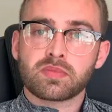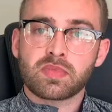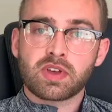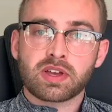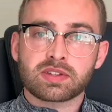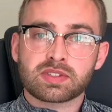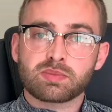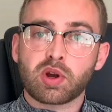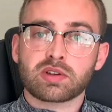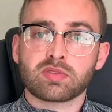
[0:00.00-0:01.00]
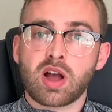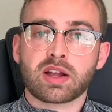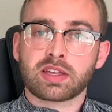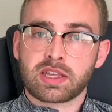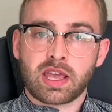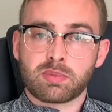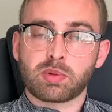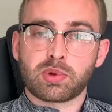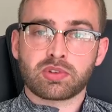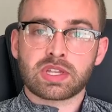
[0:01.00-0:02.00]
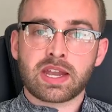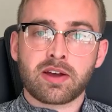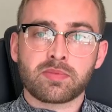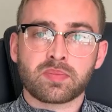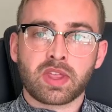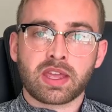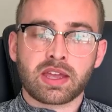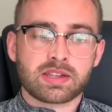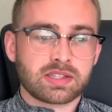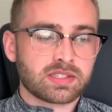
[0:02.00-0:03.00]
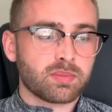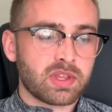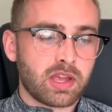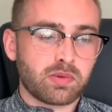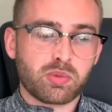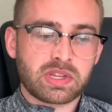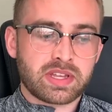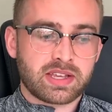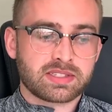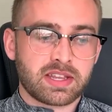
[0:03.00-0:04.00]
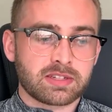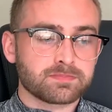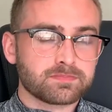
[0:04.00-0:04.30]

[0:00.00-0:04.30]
the smart lock capability now, and it's something I will be testing